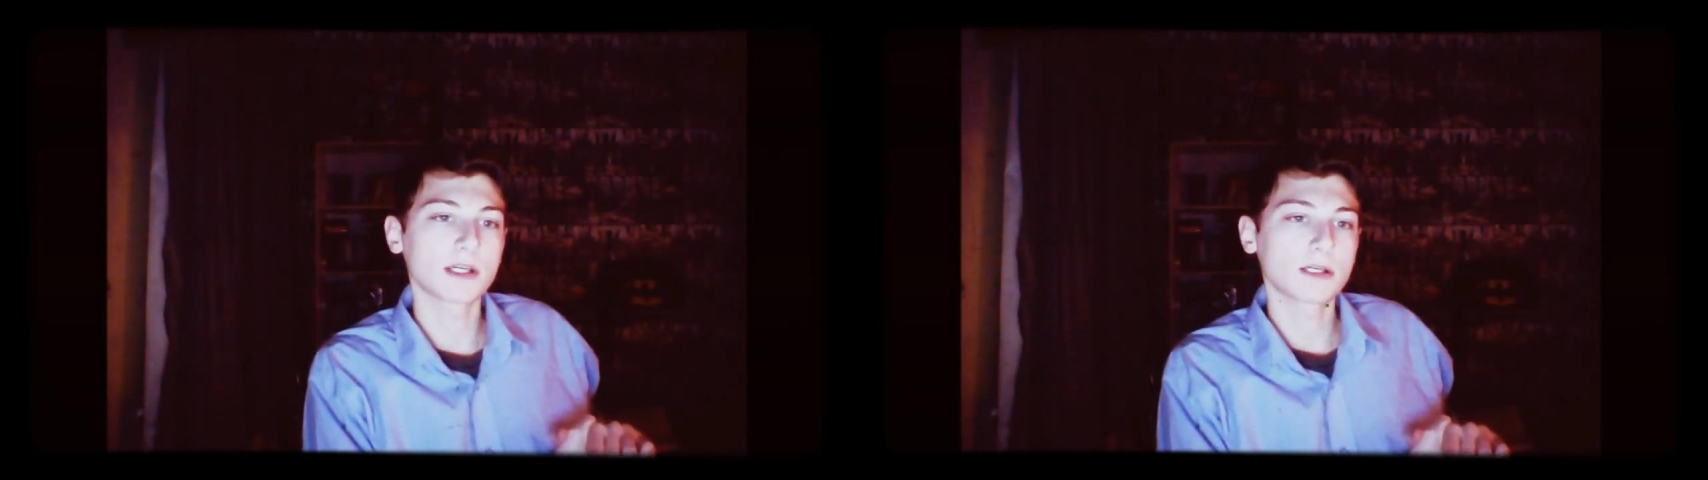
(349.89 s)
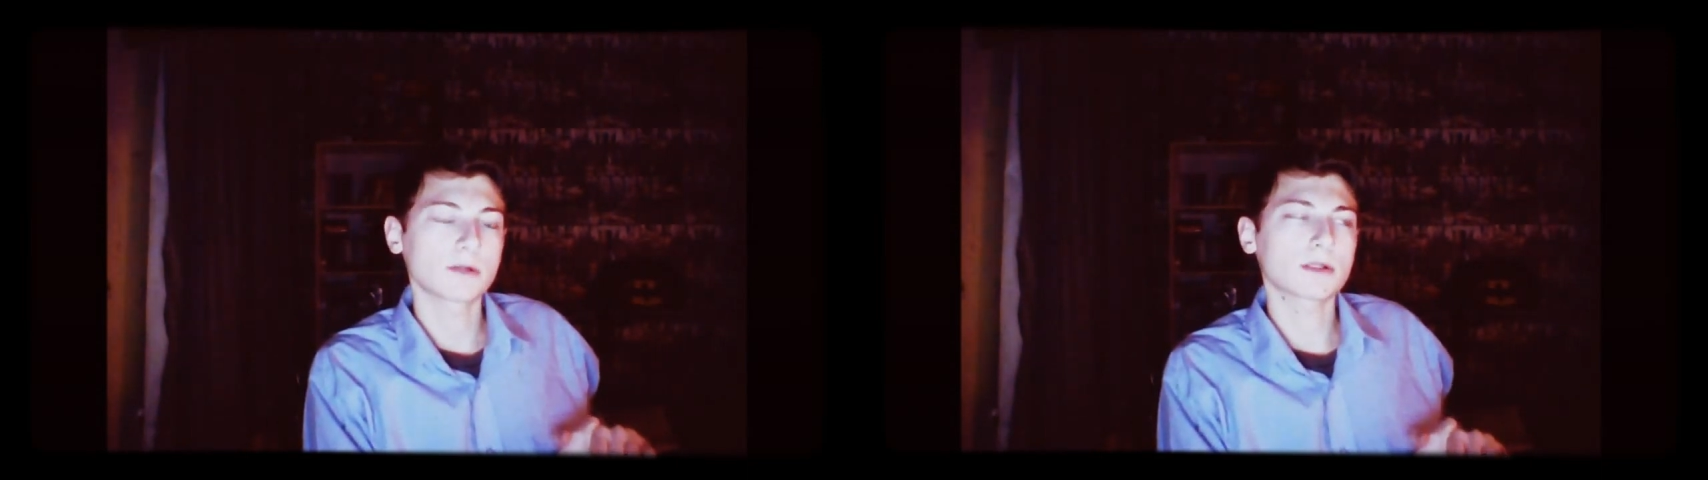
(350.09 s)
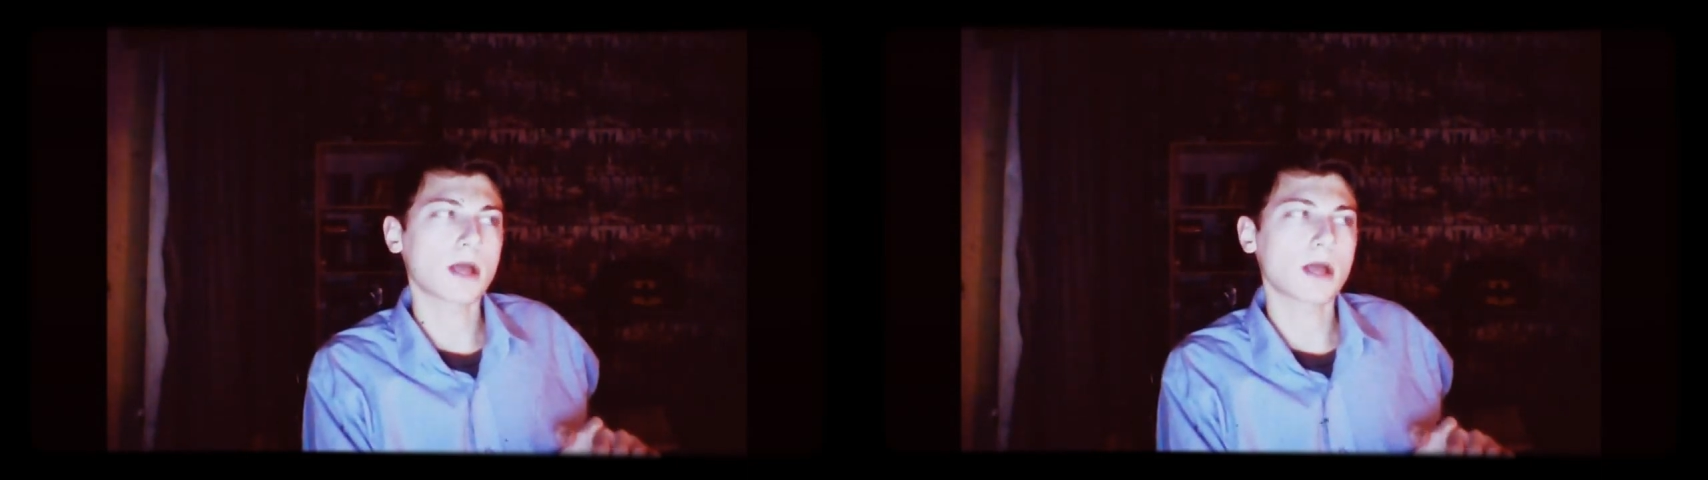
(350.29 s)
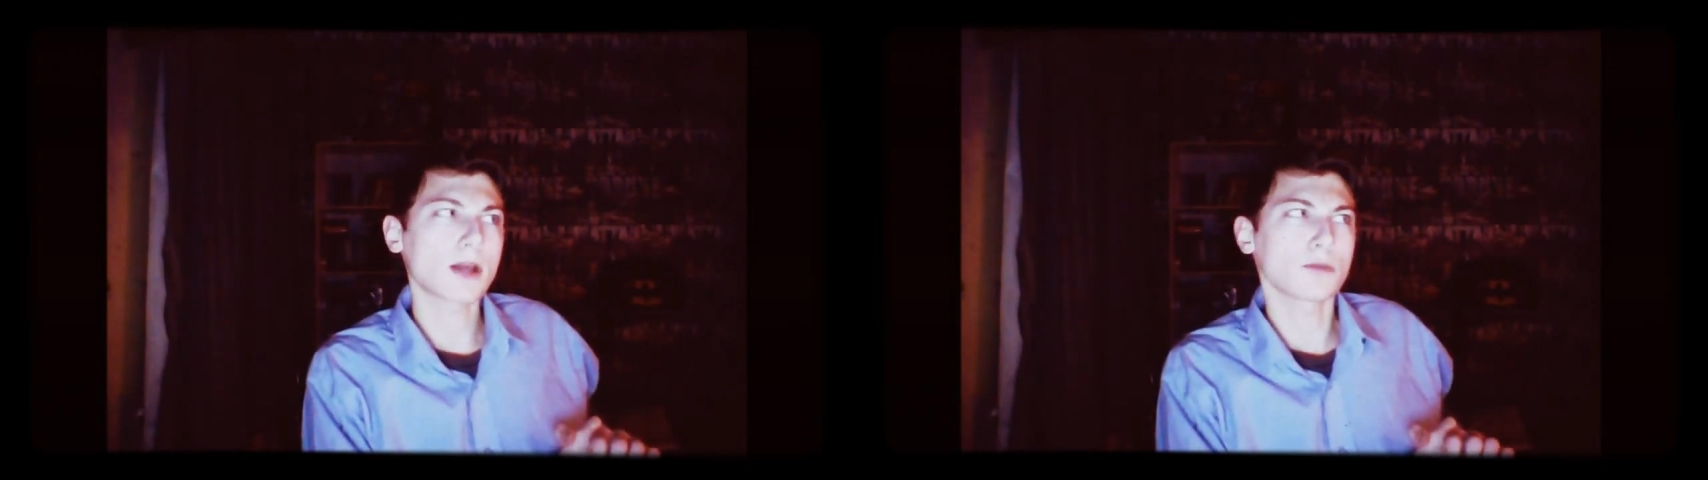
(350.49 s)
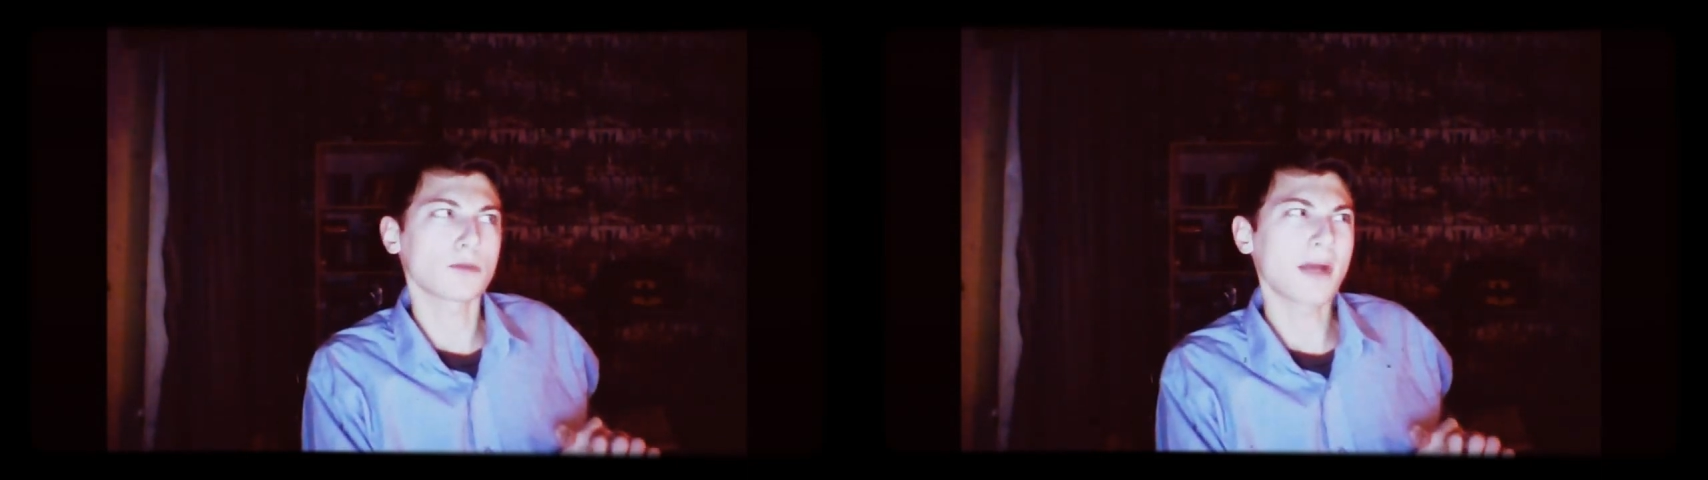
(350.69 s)
It's like, are you
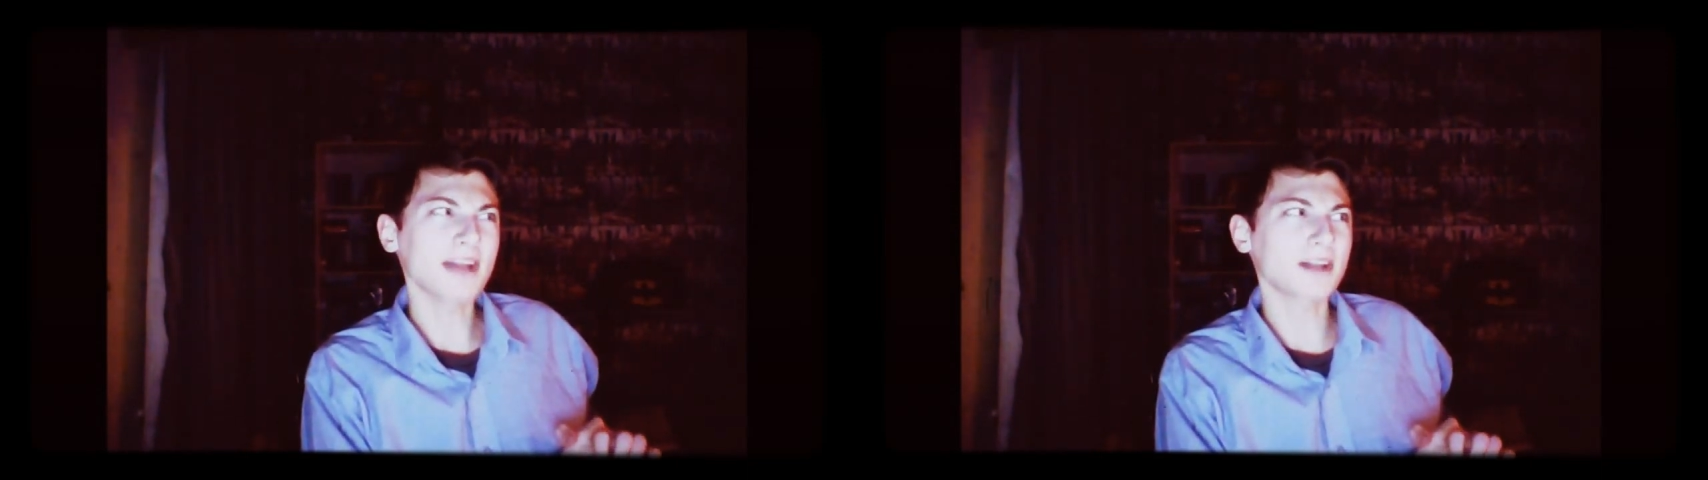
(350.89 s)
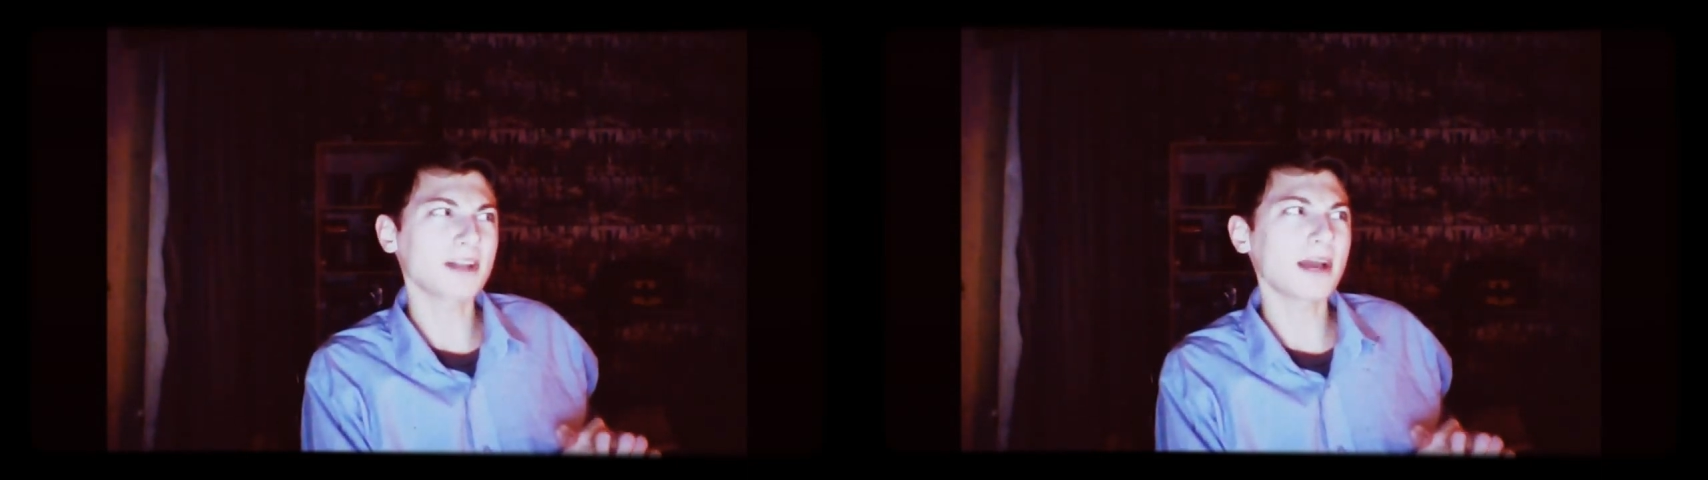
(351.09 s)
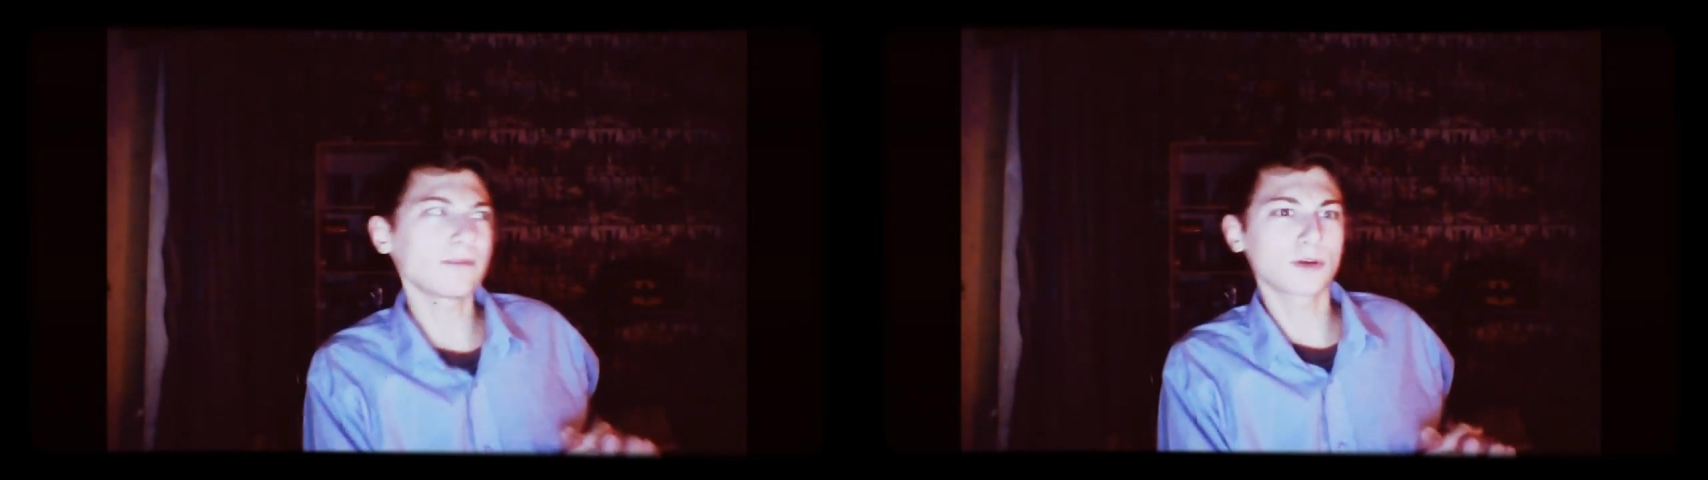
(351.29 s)
mad? I am your